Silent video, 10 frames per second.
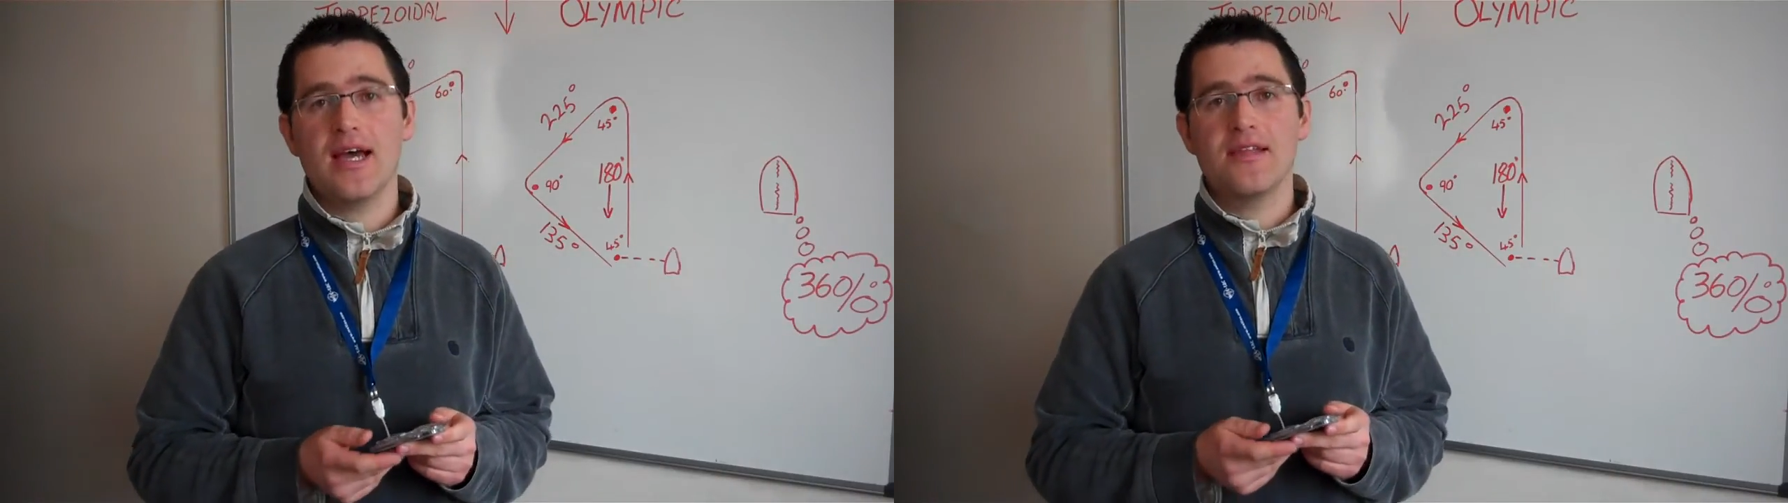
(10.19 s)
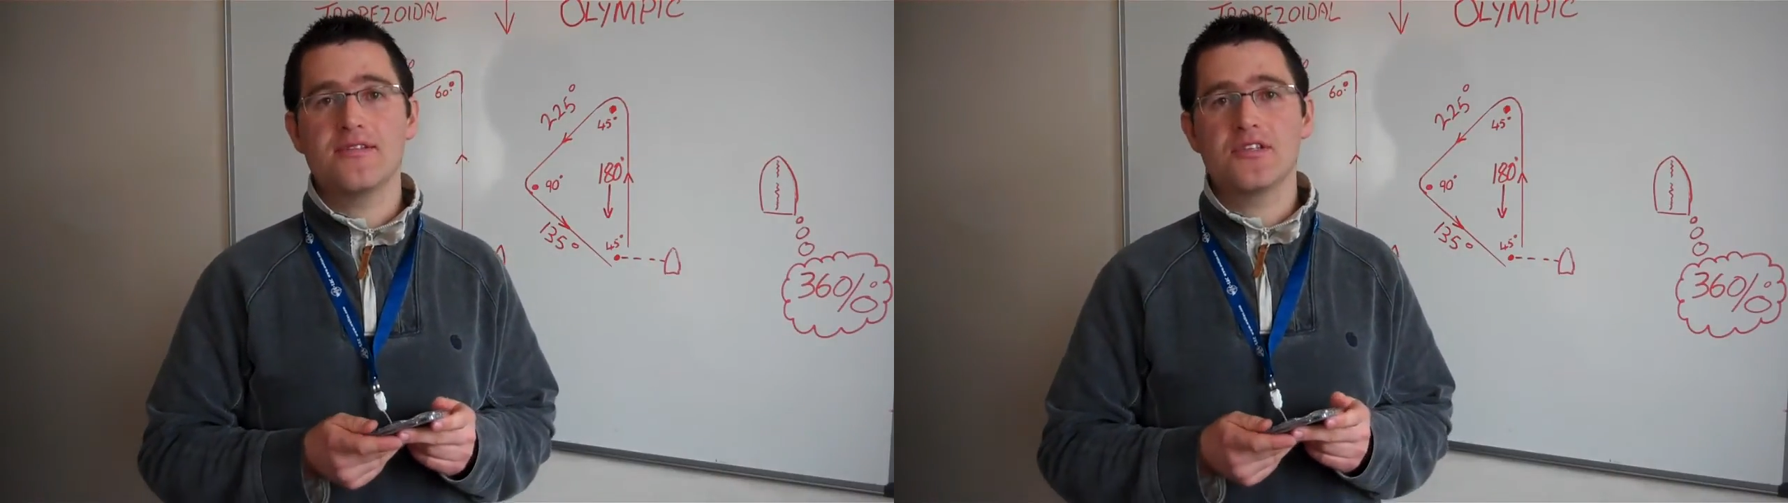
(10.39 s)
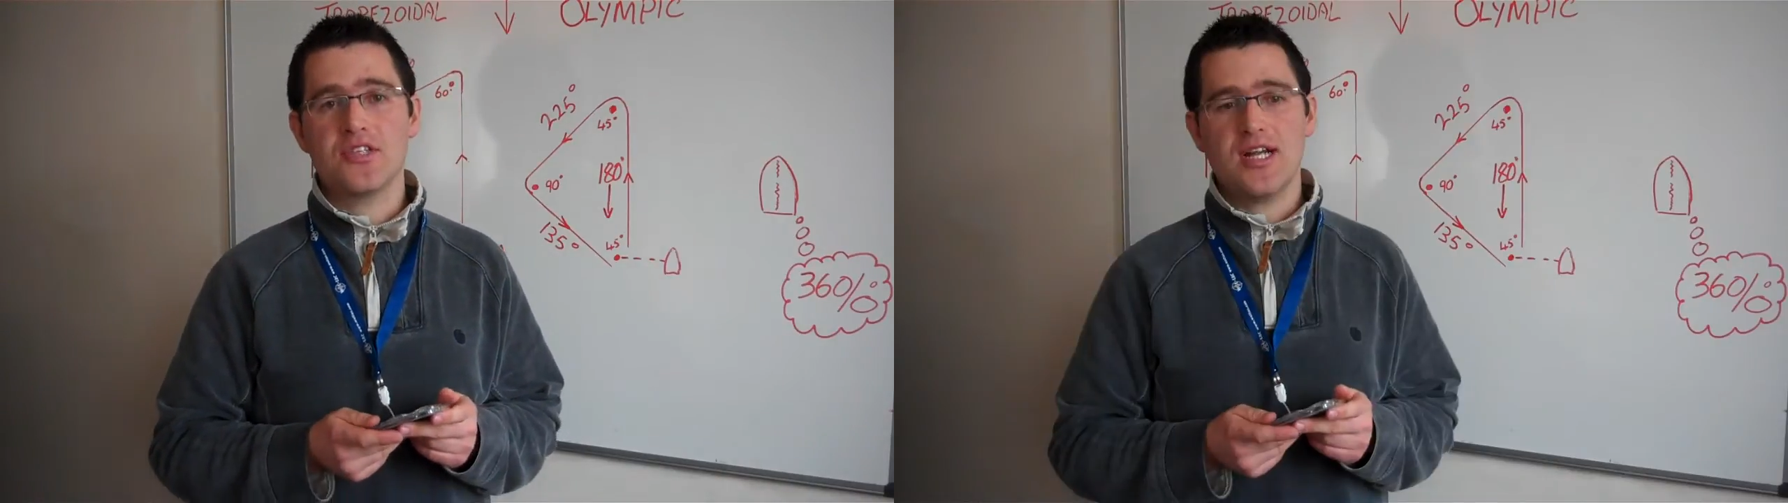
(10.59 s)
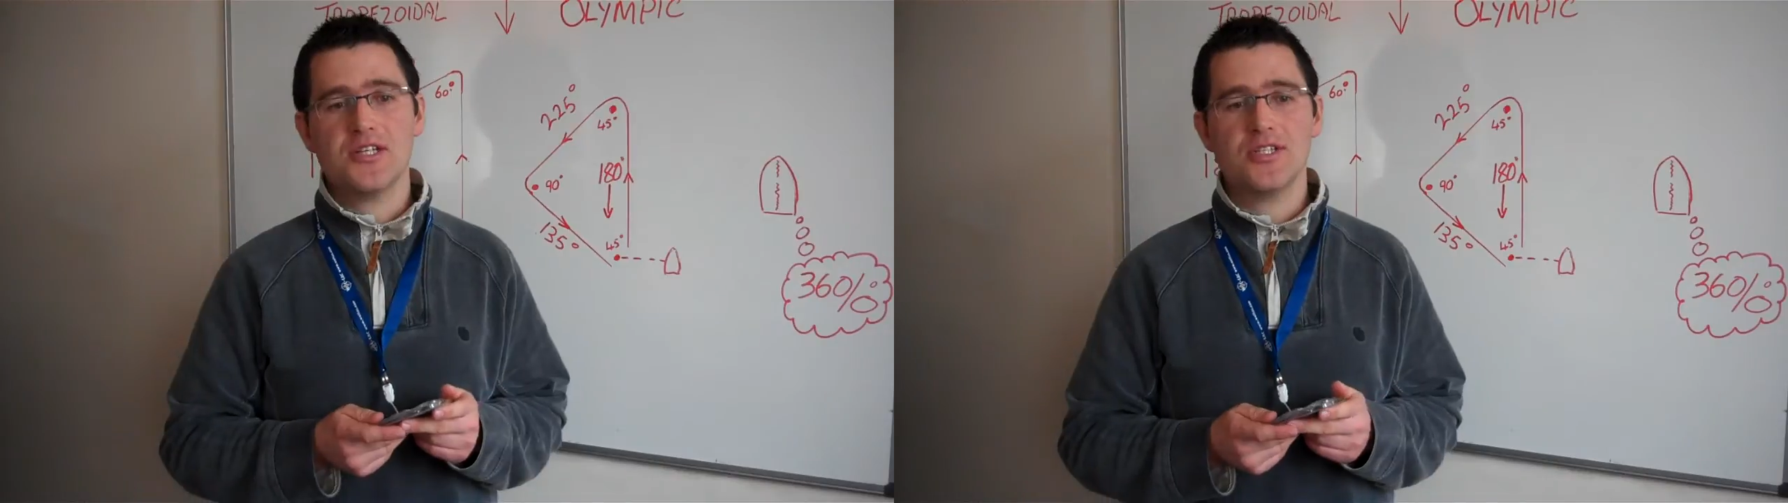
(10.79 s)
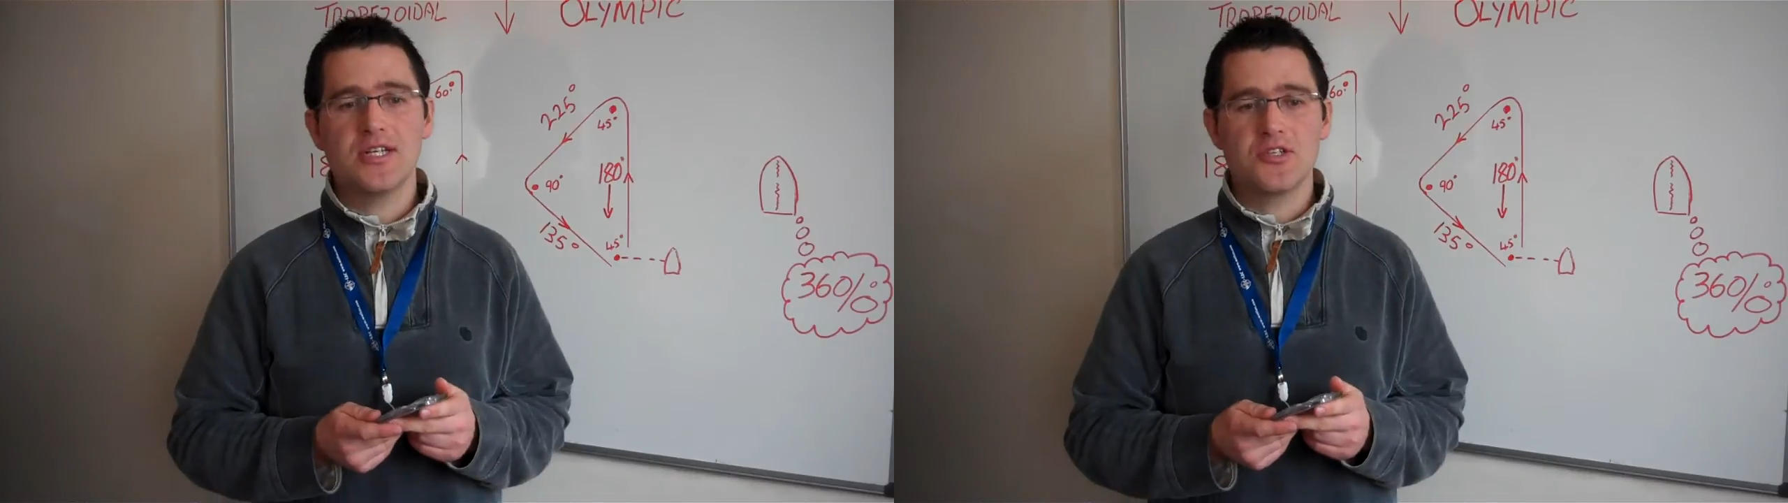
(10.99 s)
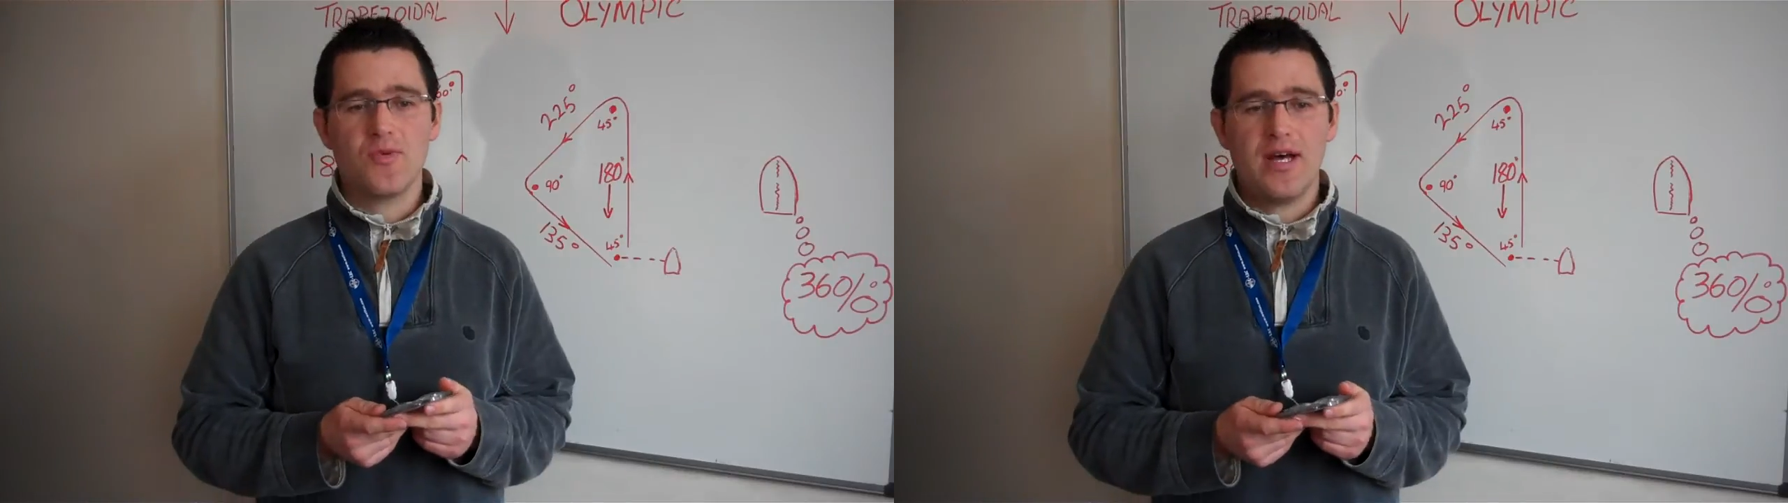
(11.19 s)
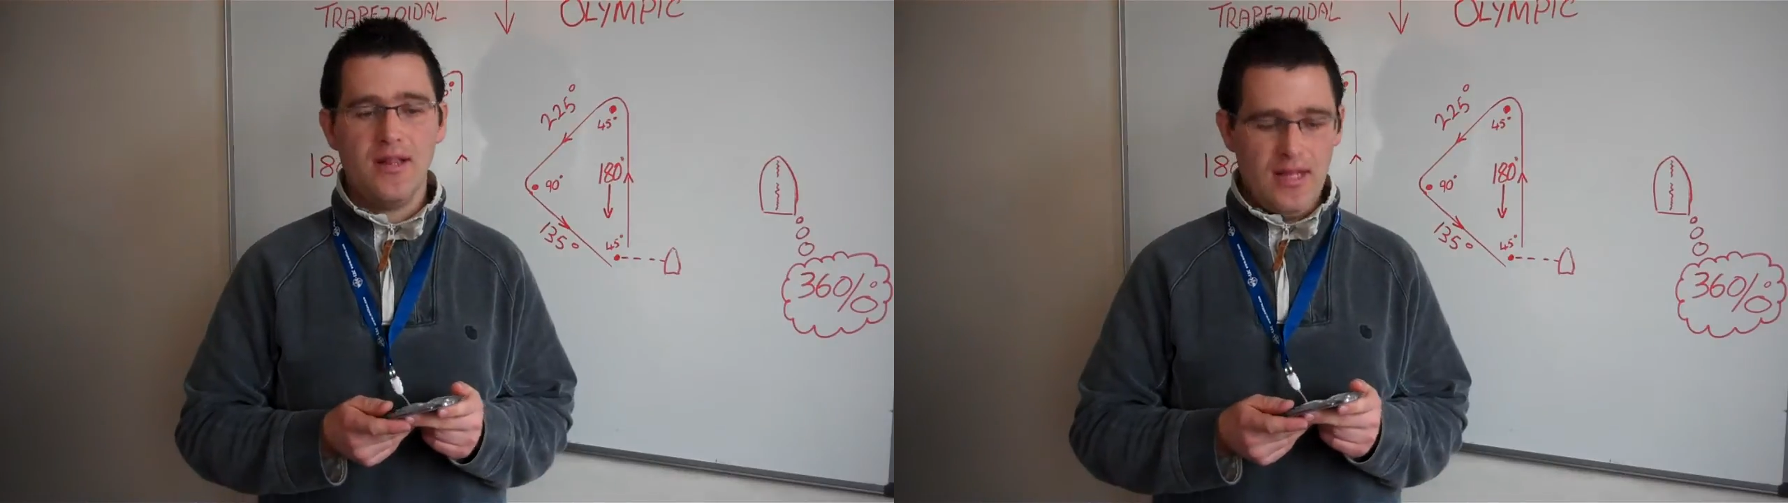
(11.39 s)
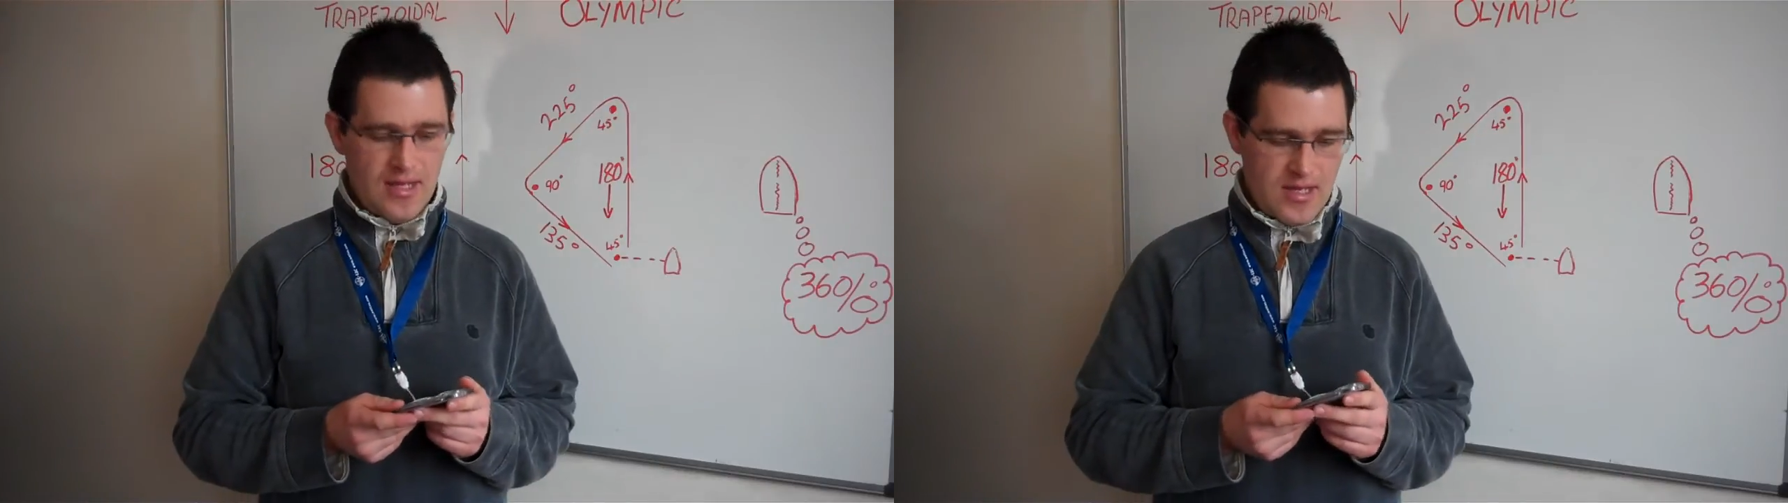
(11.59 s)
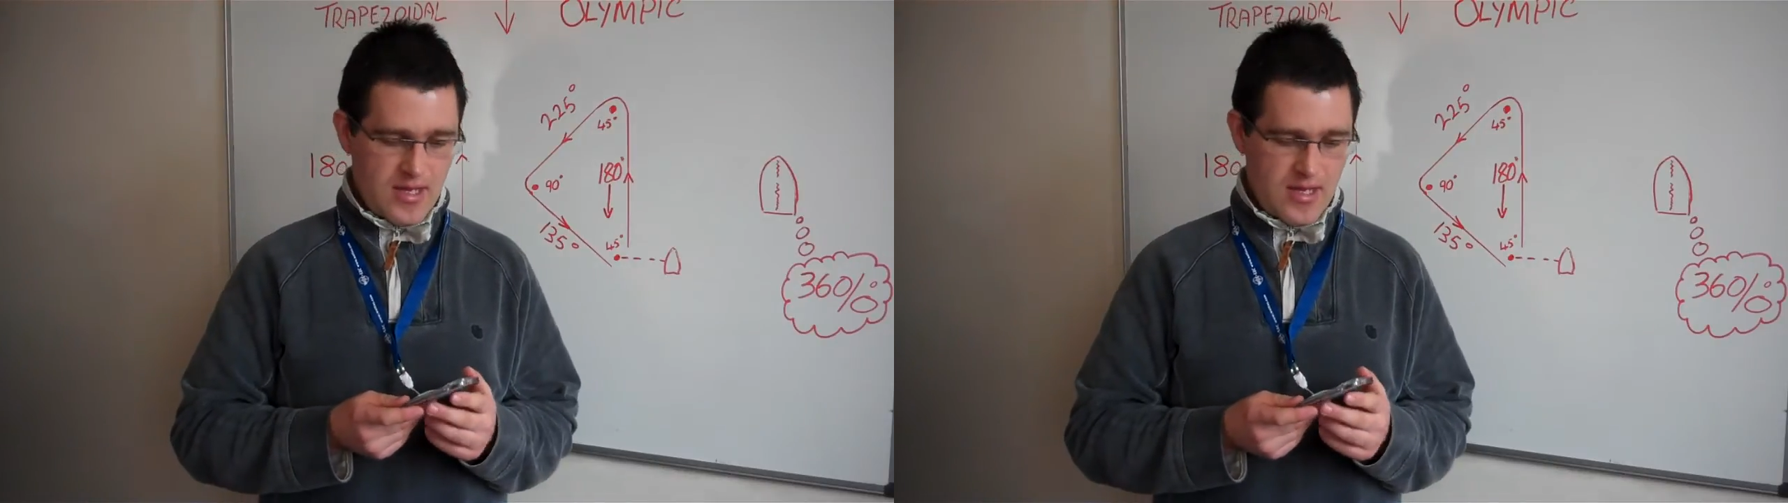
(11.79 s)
and internationally as well.